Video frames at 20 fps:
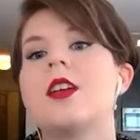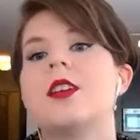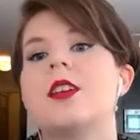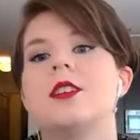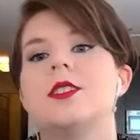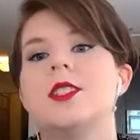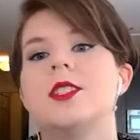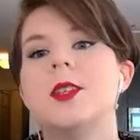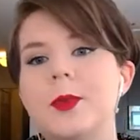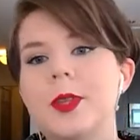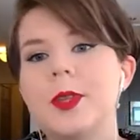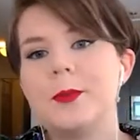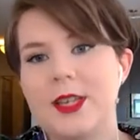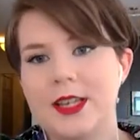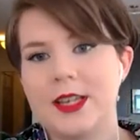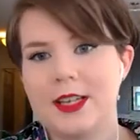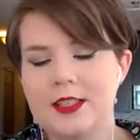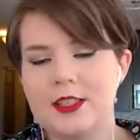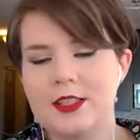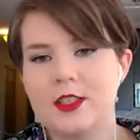simply
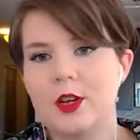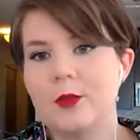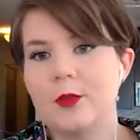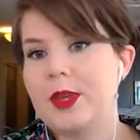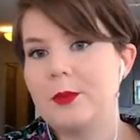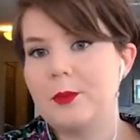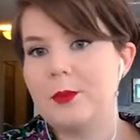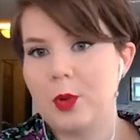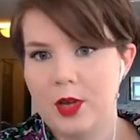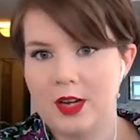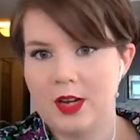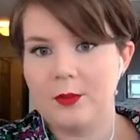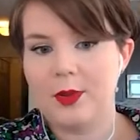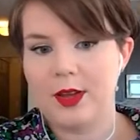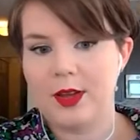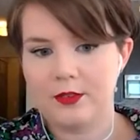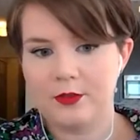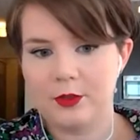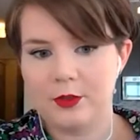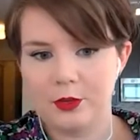because they're being put in
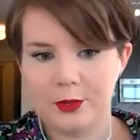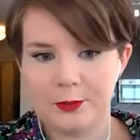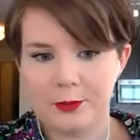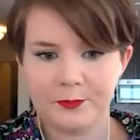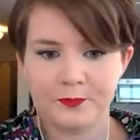pet food.